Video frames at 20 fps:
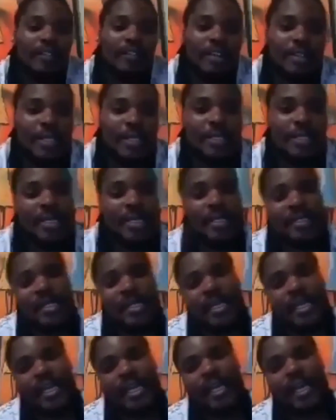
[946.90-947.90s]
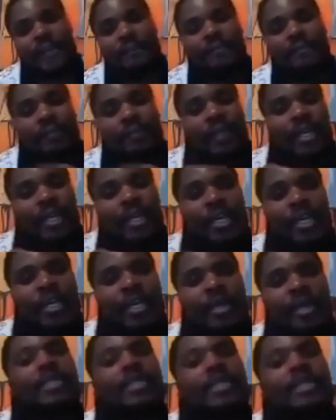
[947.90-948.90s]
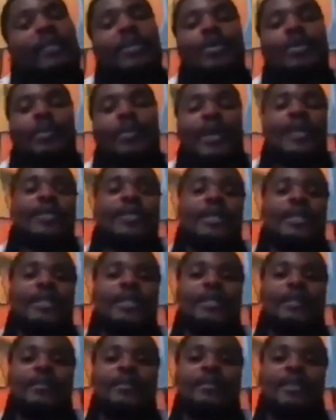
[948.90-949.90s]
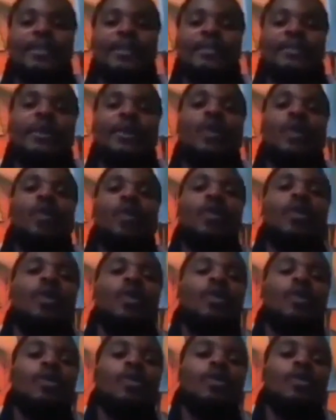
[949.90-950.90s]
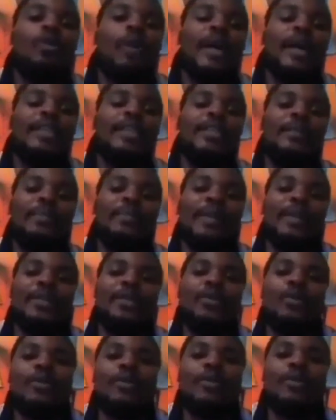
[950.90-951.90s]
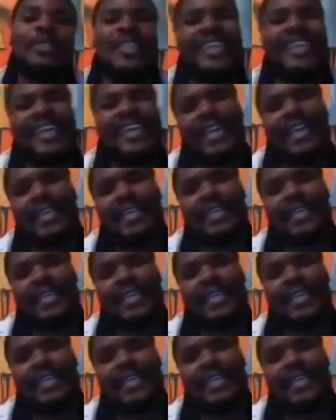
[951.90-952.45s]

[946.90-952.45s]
for instance, Senegal. Someone will be asking themselves, why is that place called Senegal?